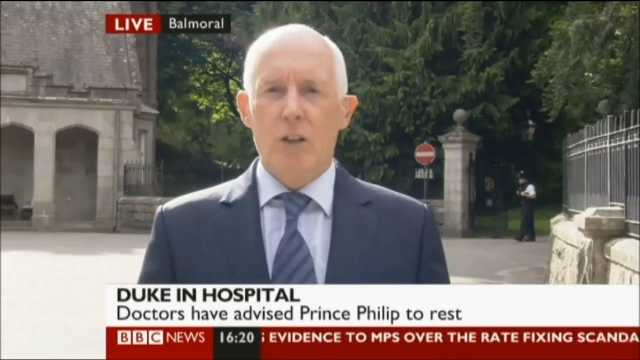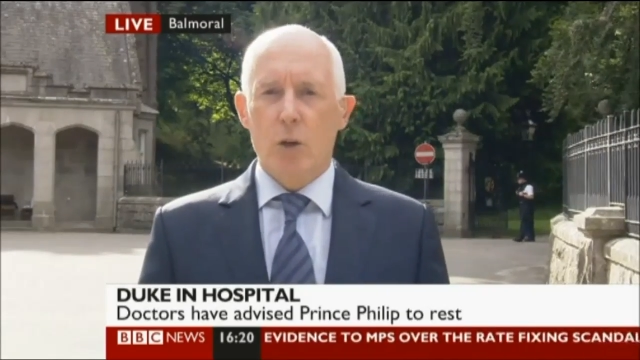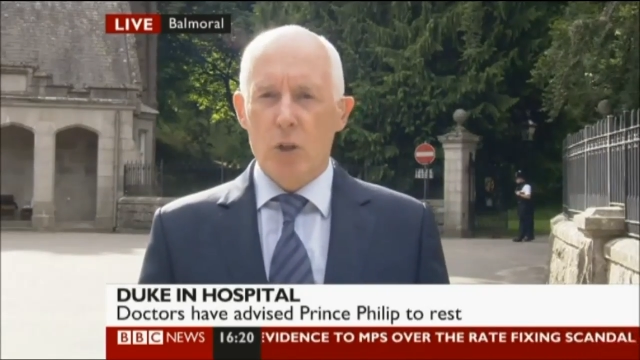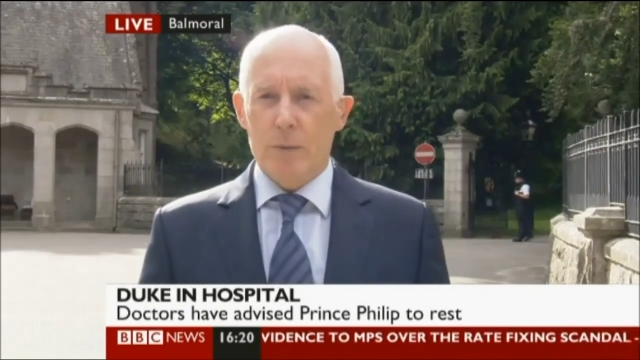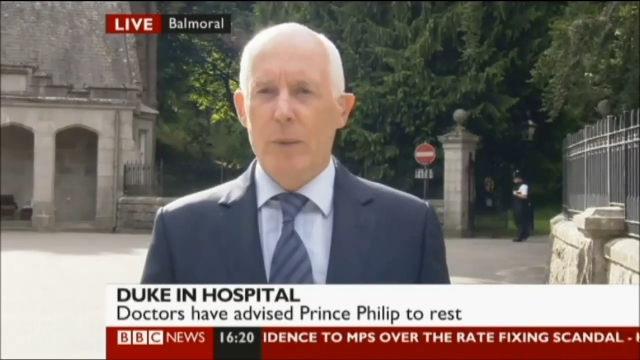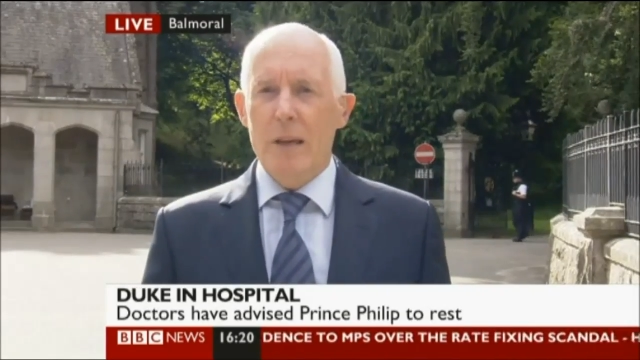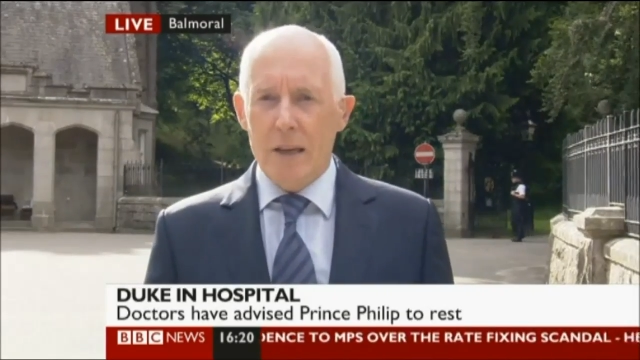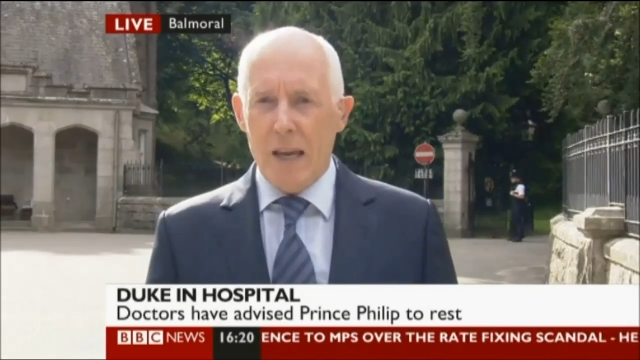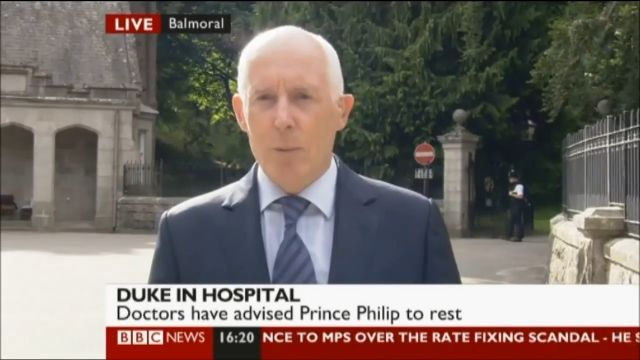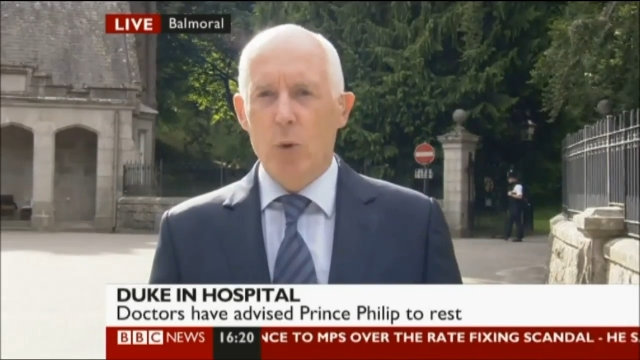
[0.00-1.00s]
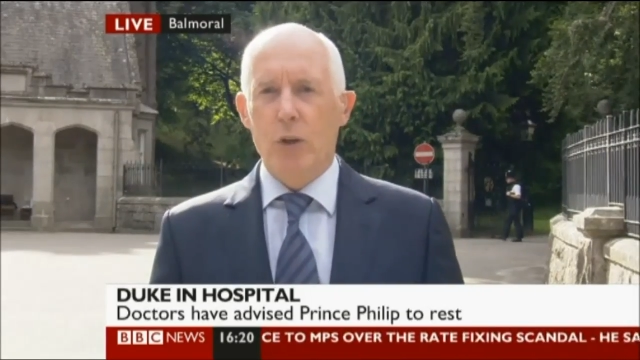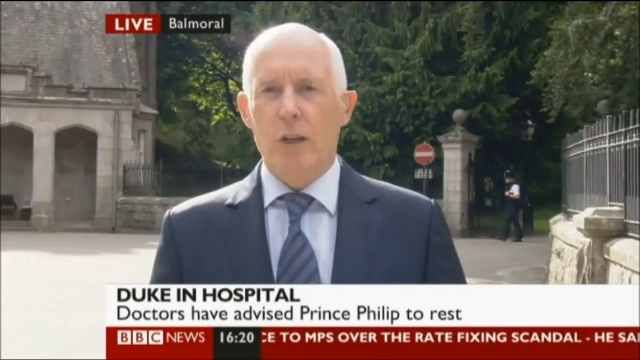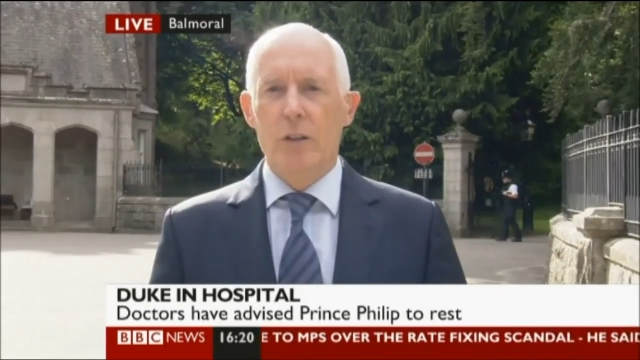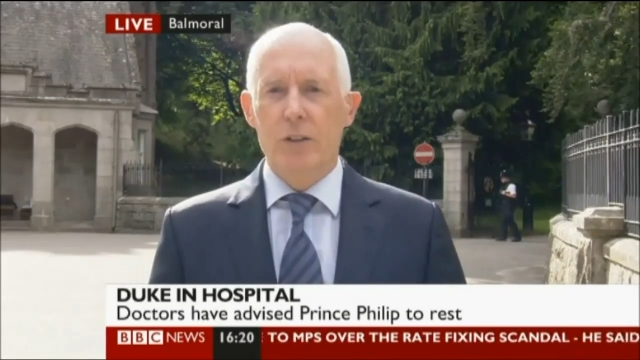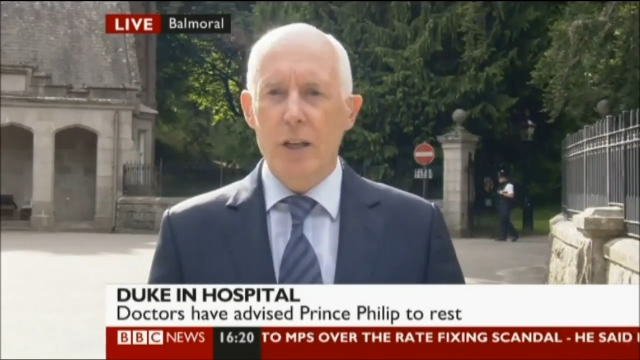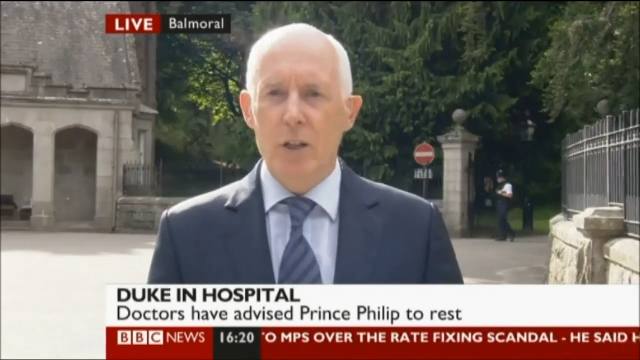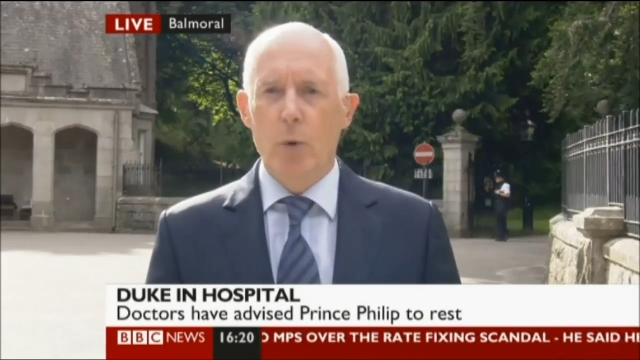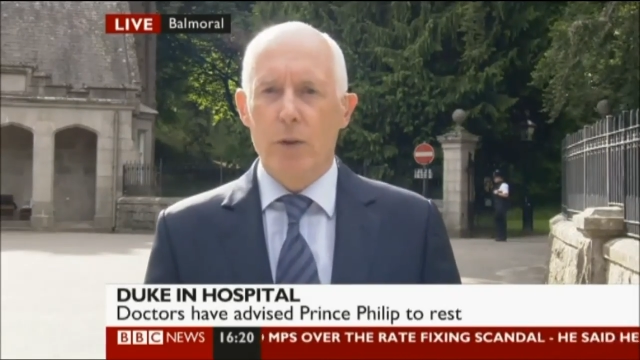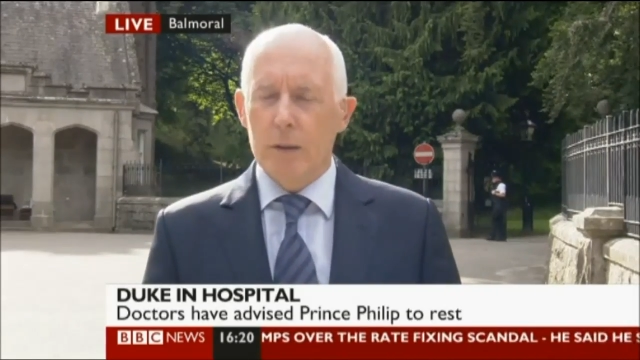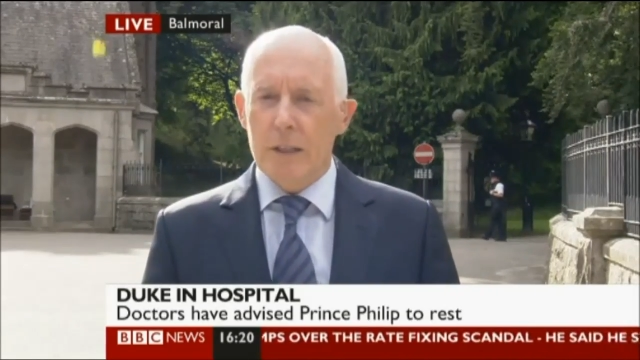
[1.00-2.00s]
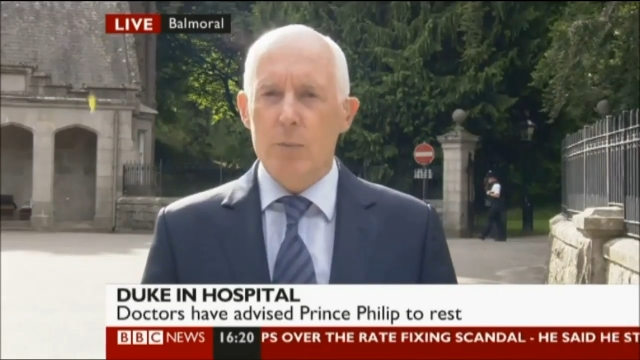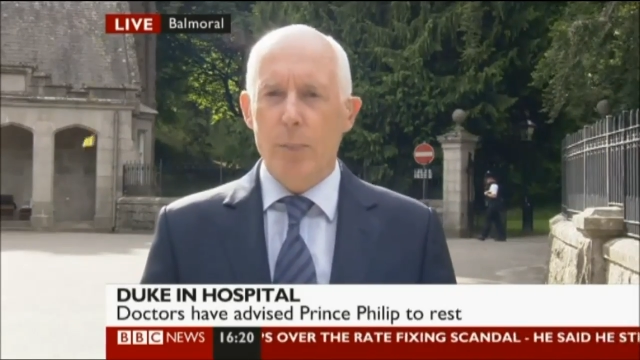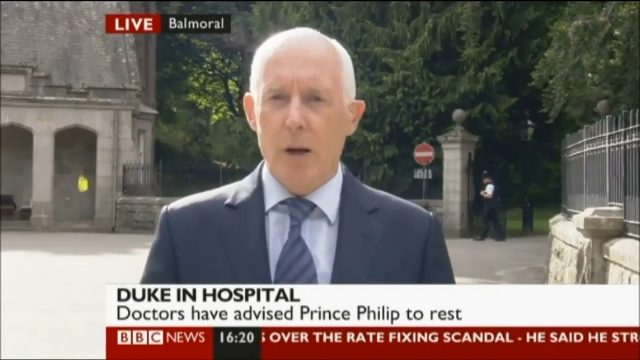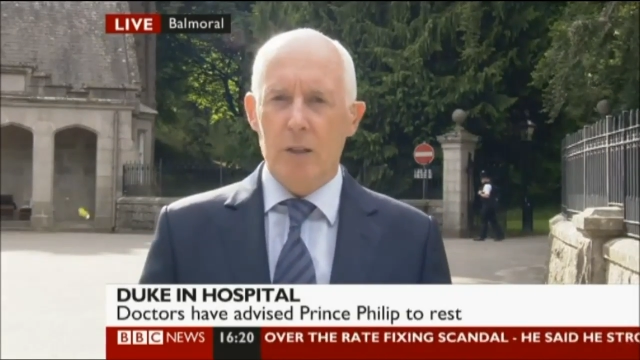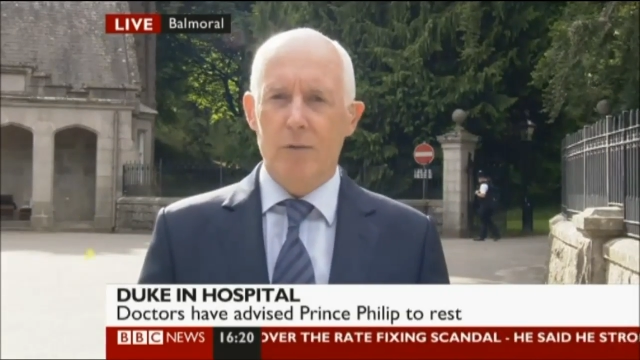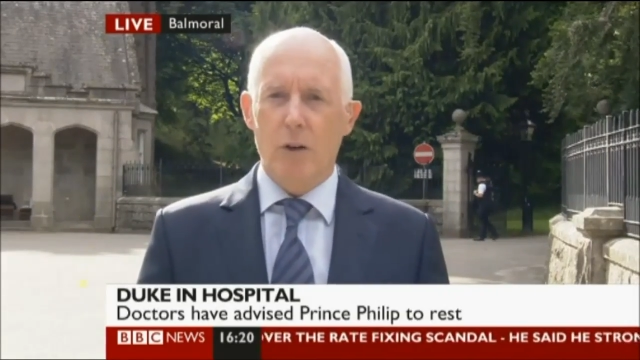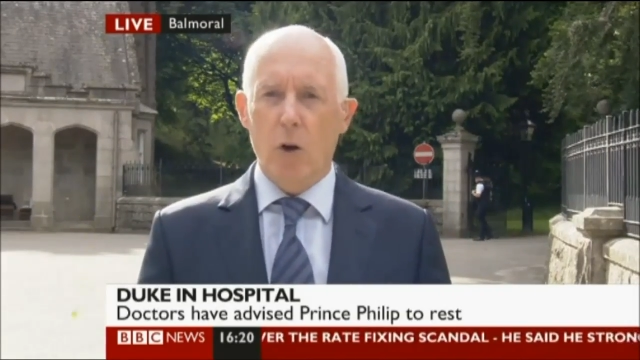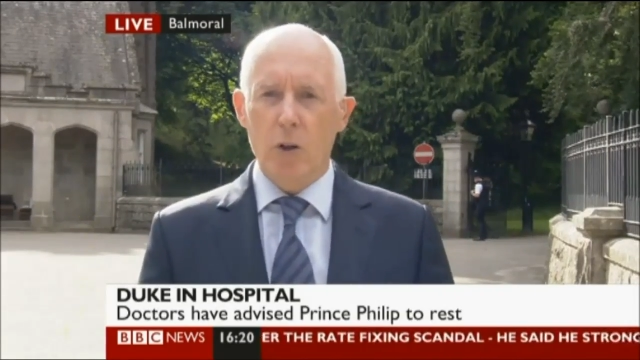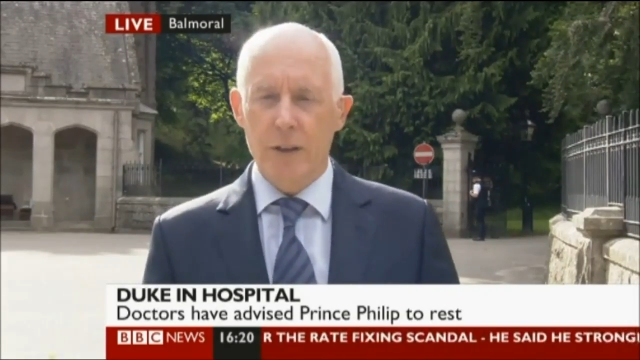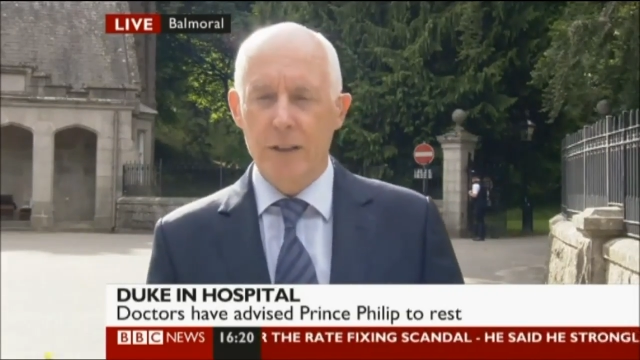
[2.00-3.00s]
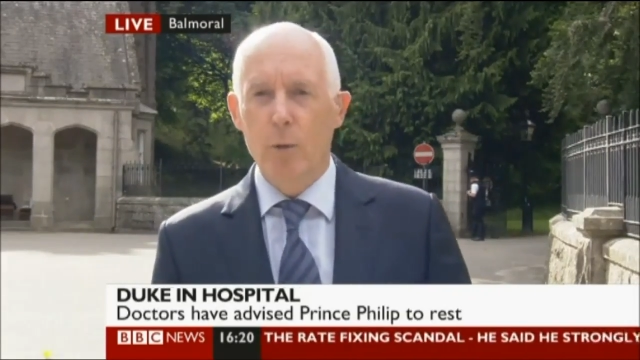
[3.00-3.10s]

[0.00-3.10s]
she was being able to continue with at least part of her holiday.